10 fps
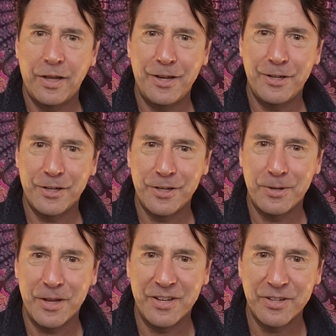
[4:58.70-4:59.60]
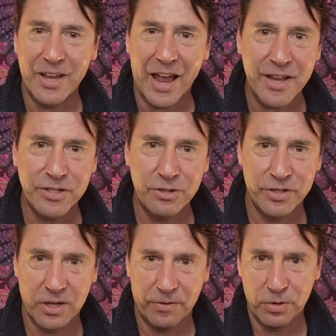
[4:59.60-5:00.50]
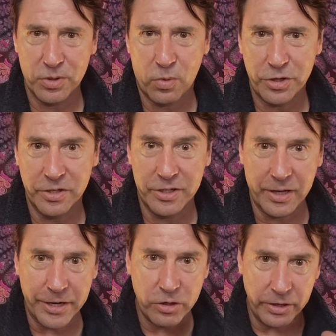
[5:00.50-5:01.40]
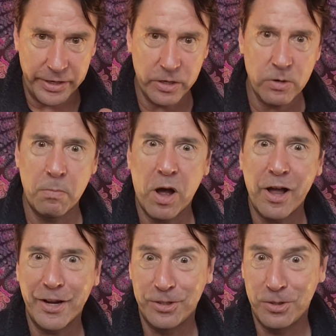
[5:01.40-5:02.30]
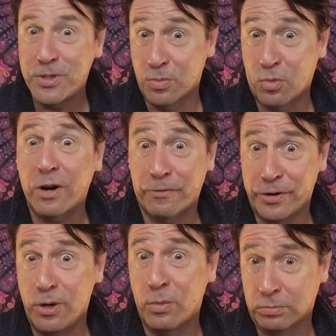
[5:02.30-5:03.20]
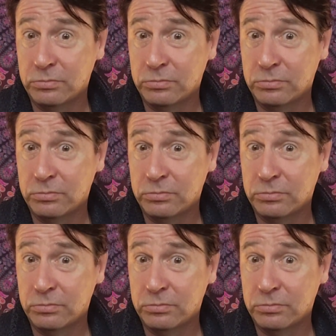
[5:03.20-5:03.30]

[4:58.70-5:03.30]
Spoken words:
and to ask yourself those questions and let your ego mind do some work for you,